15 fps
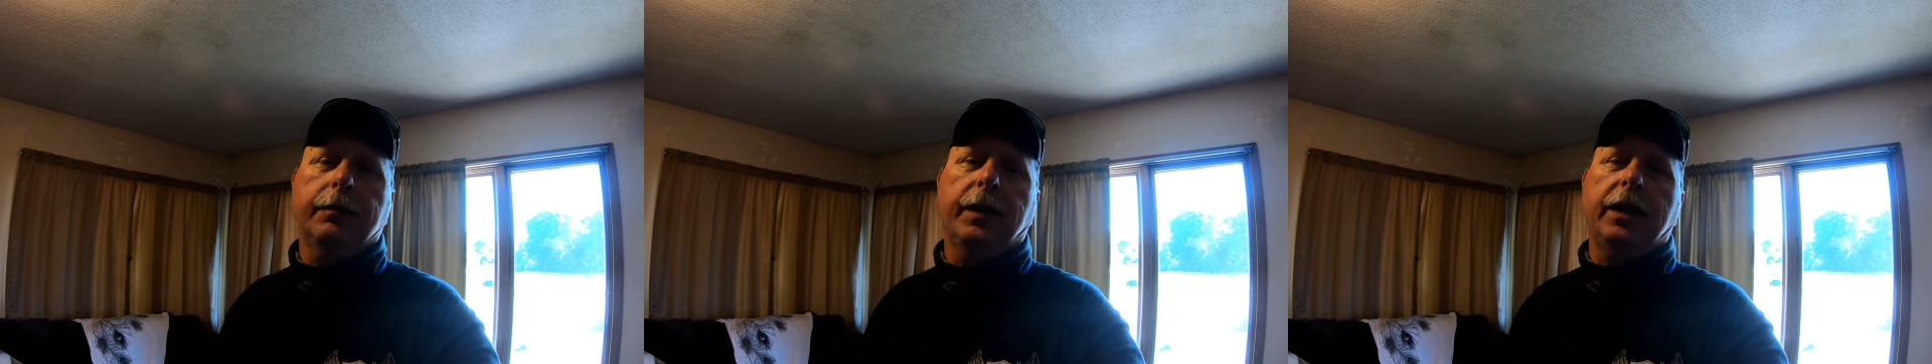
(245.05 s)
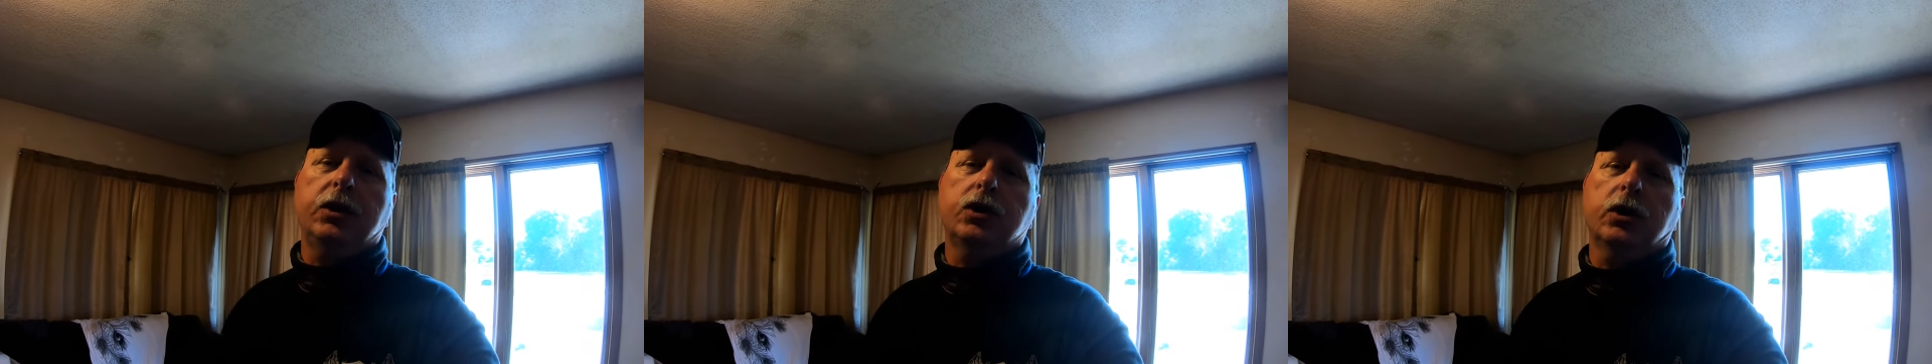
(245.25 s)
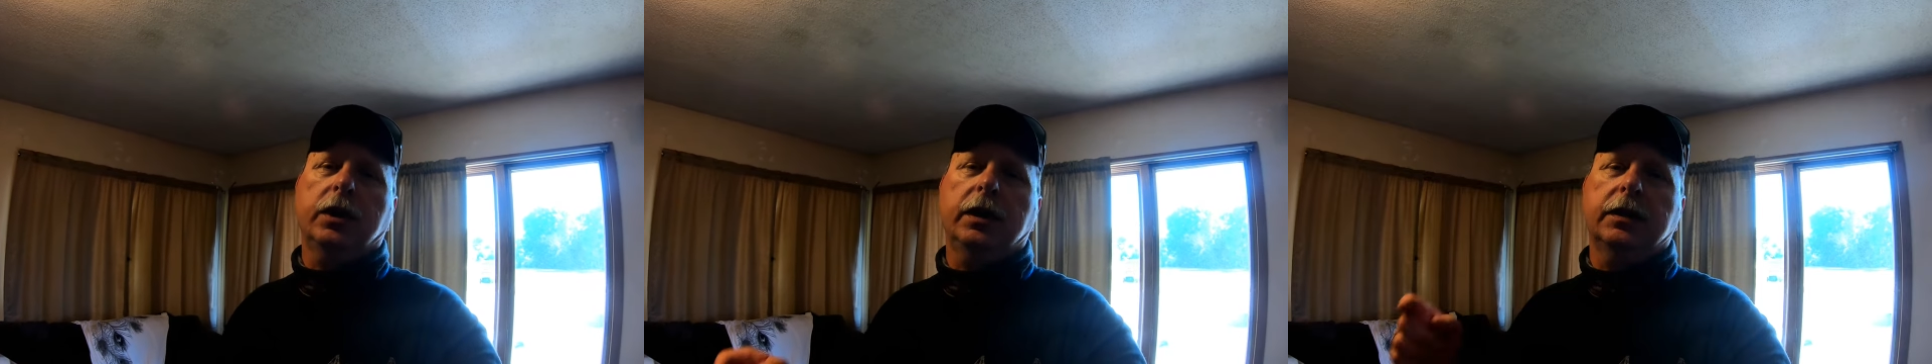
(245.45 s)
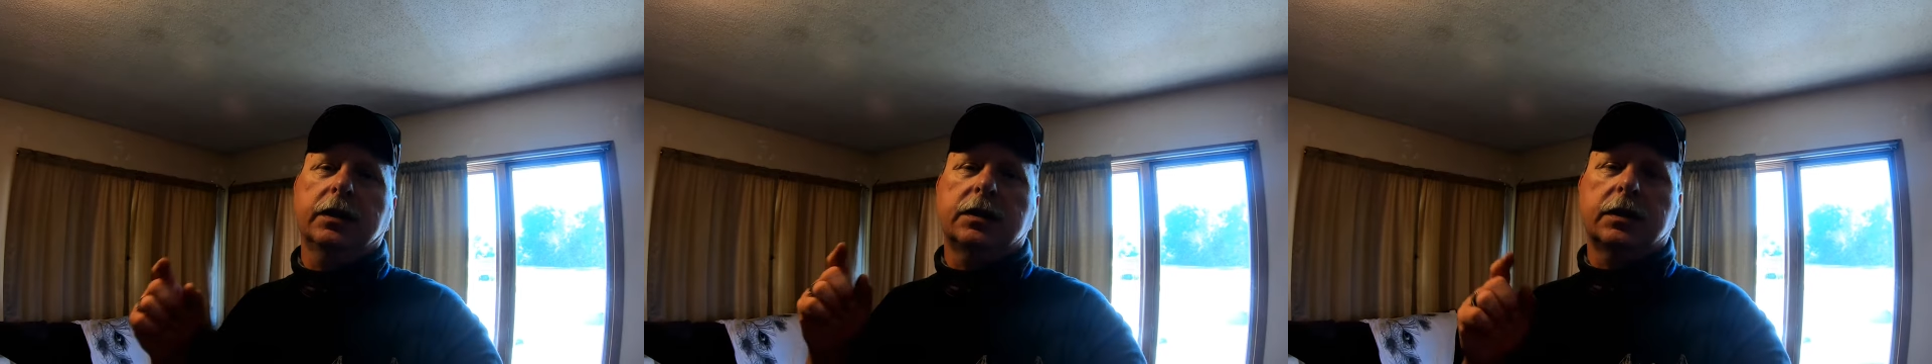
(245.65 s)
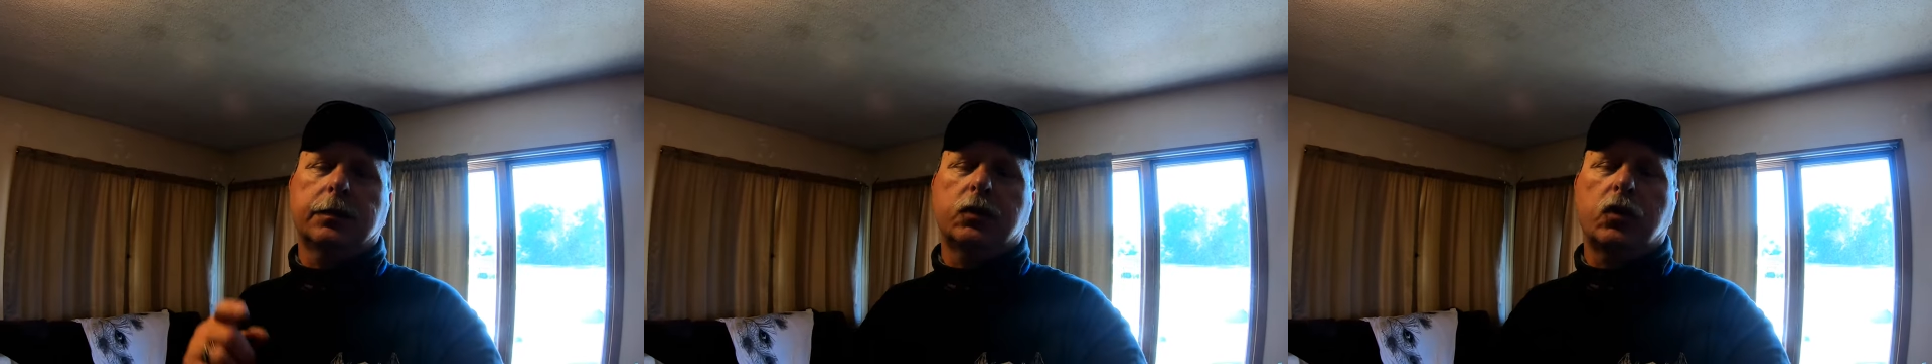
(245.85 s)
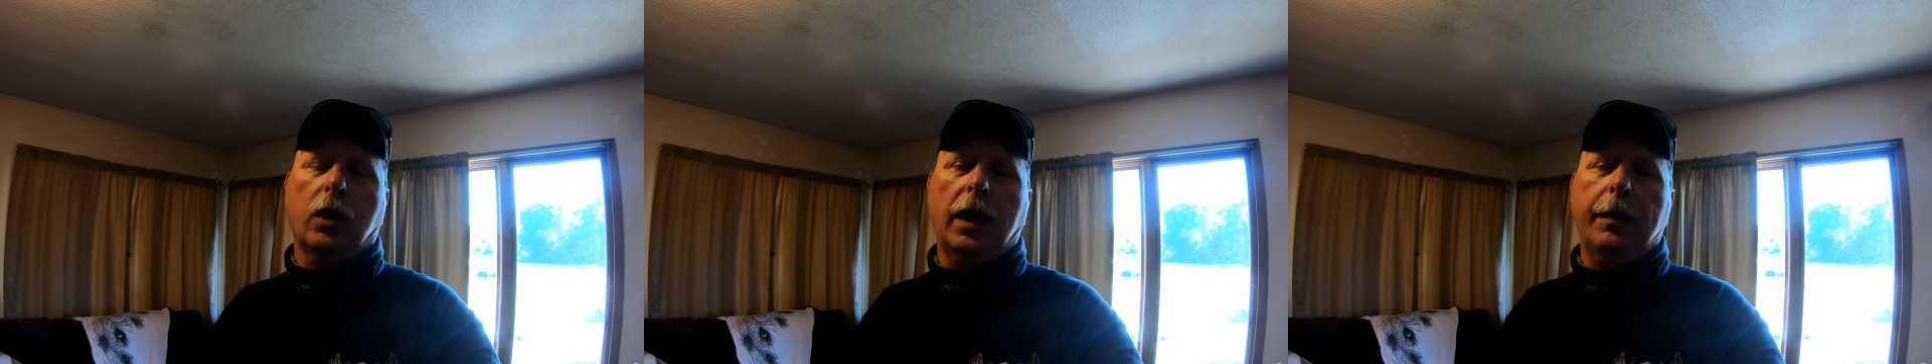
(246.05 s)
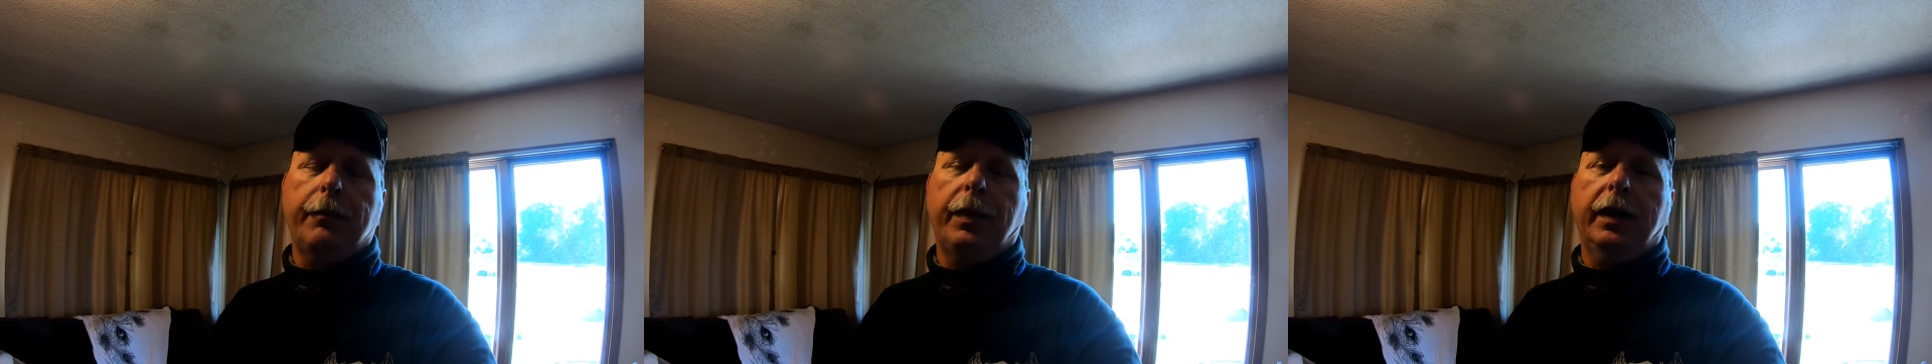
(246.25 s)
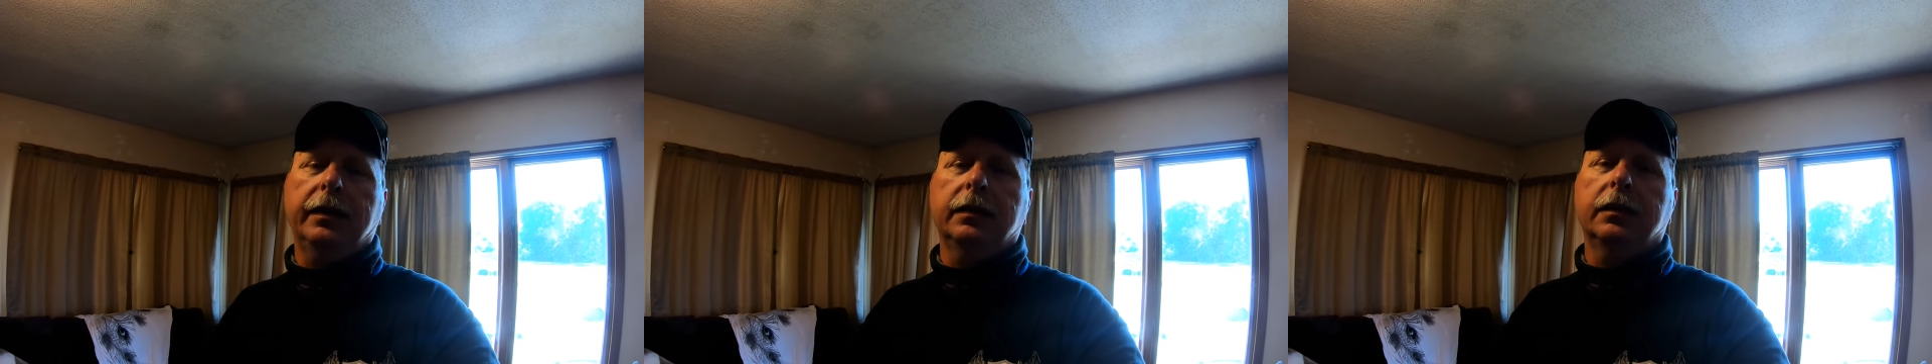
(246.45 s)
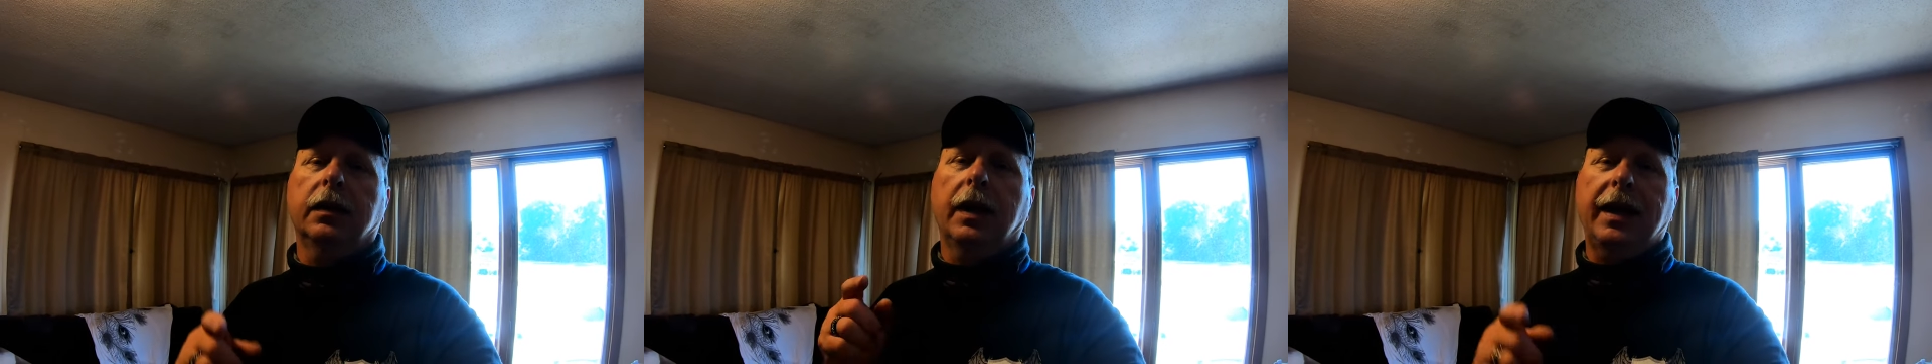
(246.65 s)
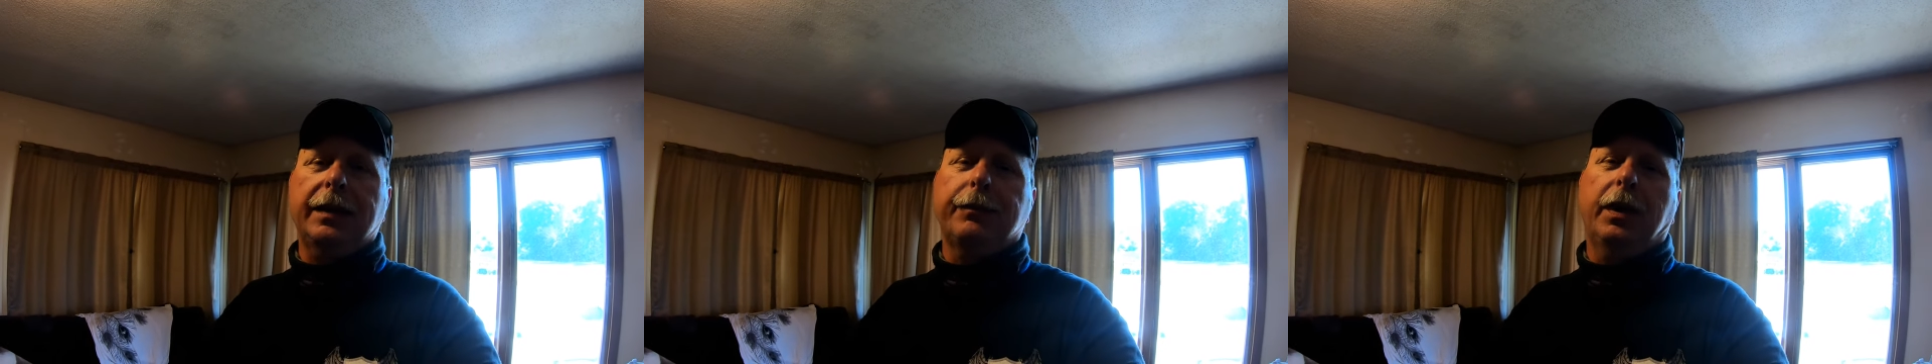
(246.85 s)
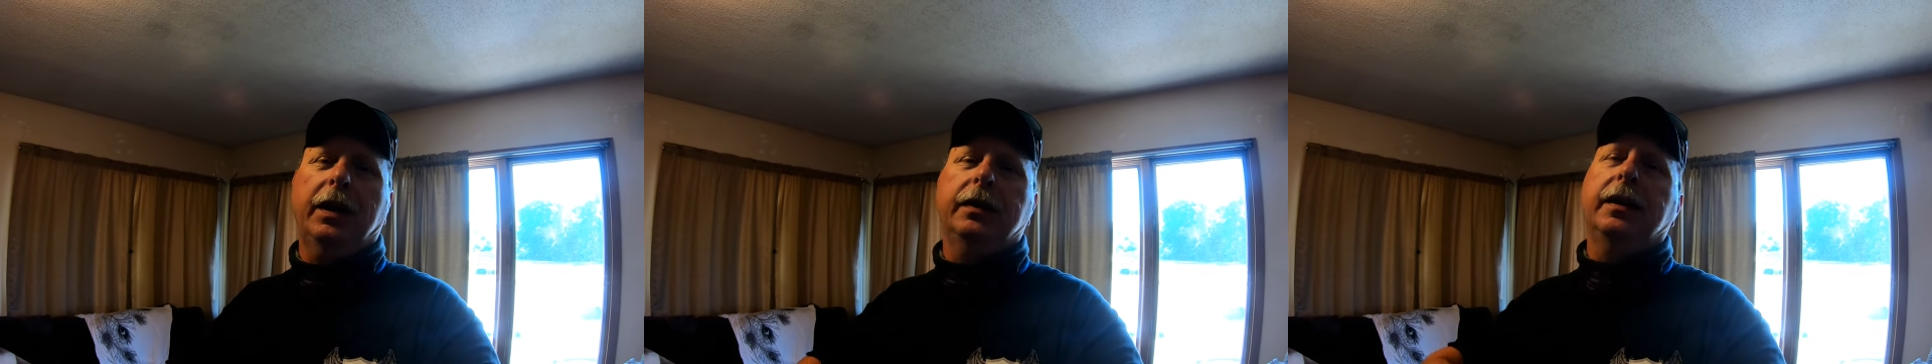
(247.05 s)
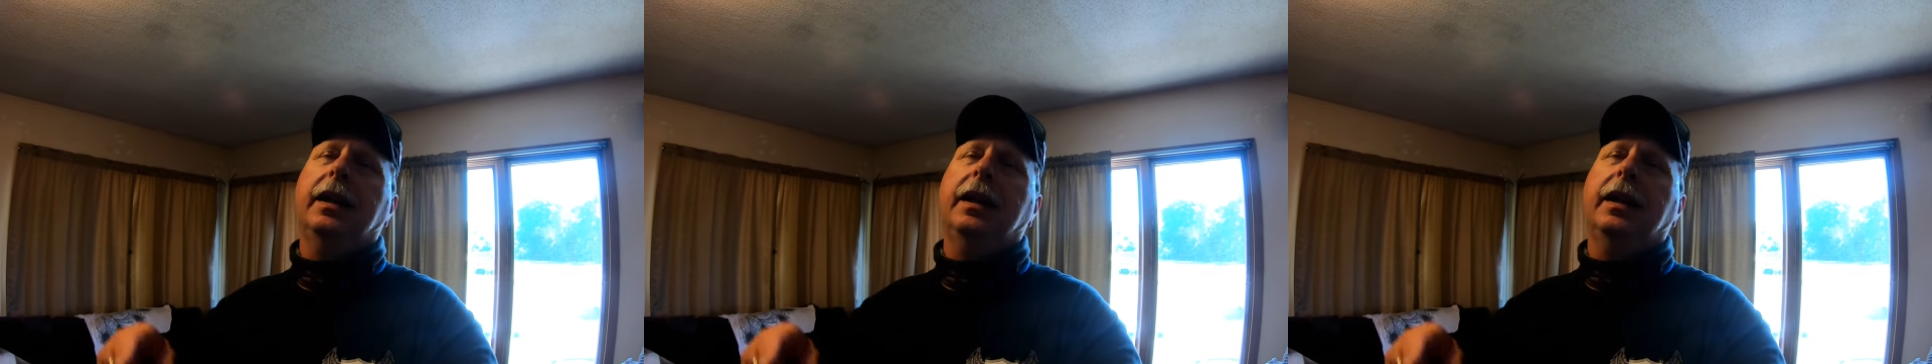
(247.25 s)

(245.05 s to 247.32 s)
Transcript: Make sure you hit the subscribe button, like button,